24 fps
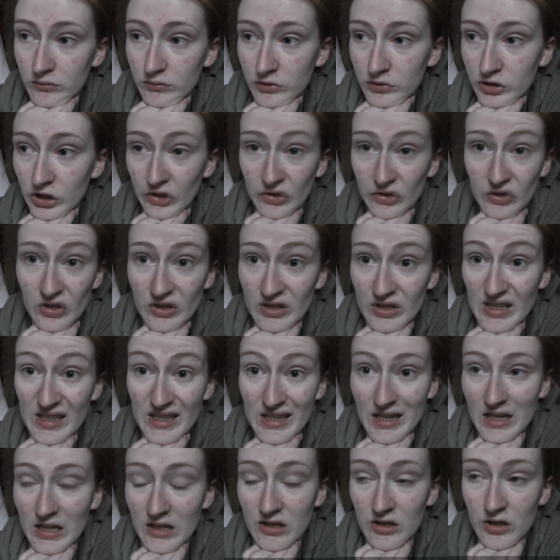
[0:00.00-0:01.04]
Just because it
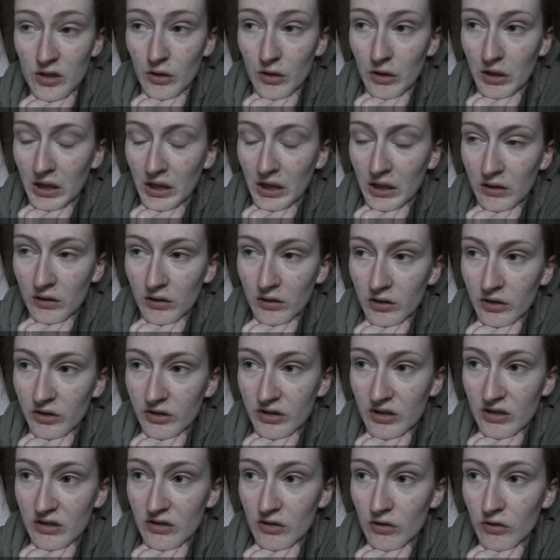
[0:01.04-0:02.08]
needs doing, because
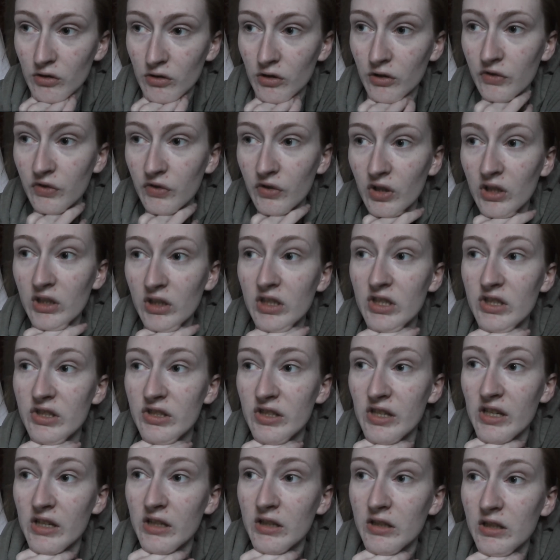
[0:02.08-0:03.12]
it's not good for it to
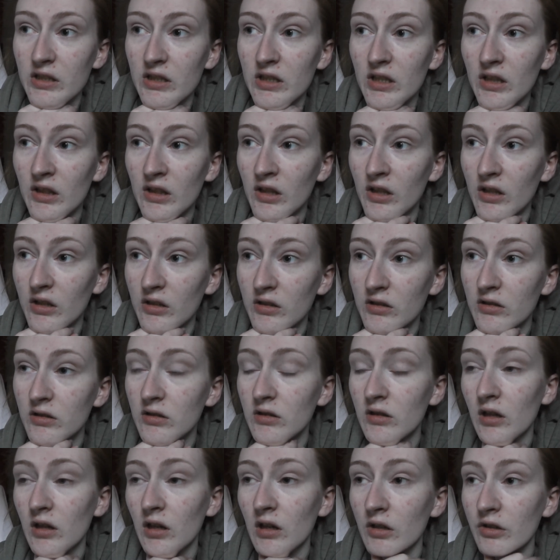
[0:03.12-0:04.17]
sit in the
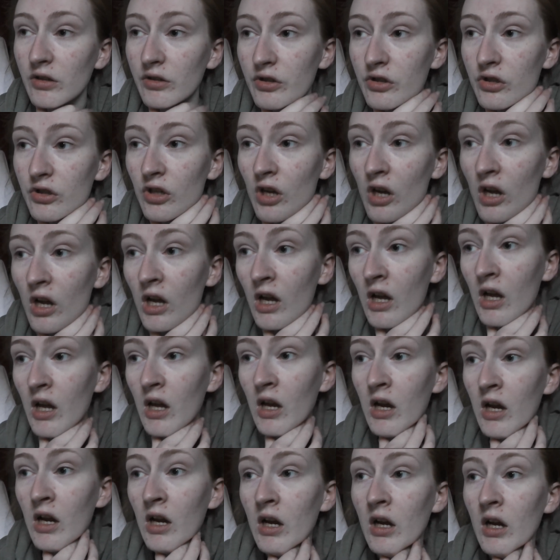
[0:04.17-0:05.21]
hutch.
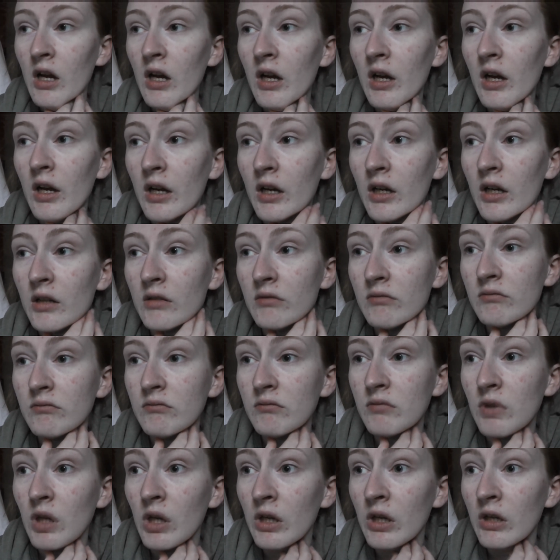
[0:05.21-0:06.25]

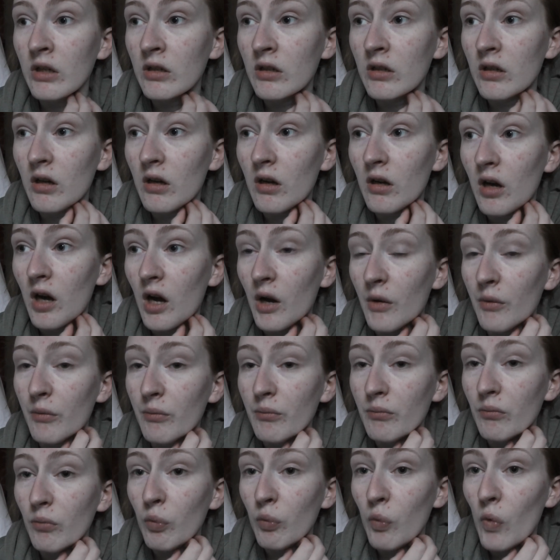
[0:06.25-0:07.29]
I
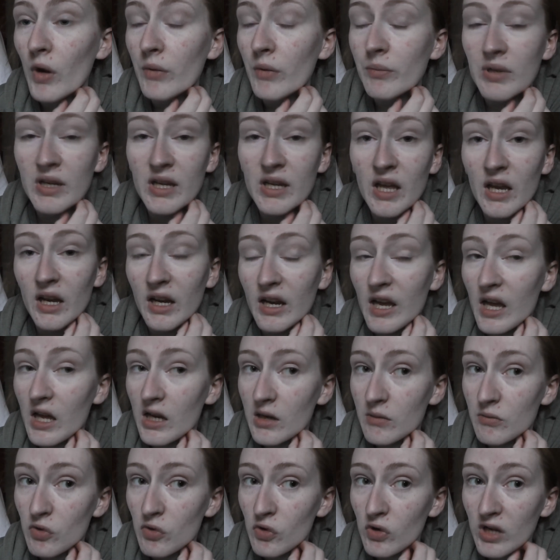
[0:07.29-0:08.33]
won't be getting
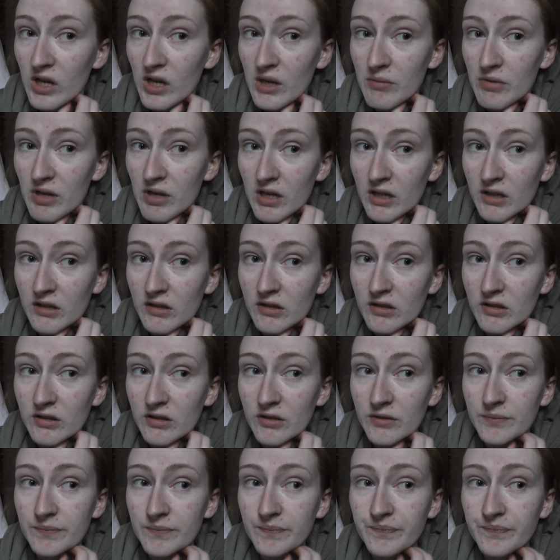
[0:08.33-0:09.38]
any more guinea pigs.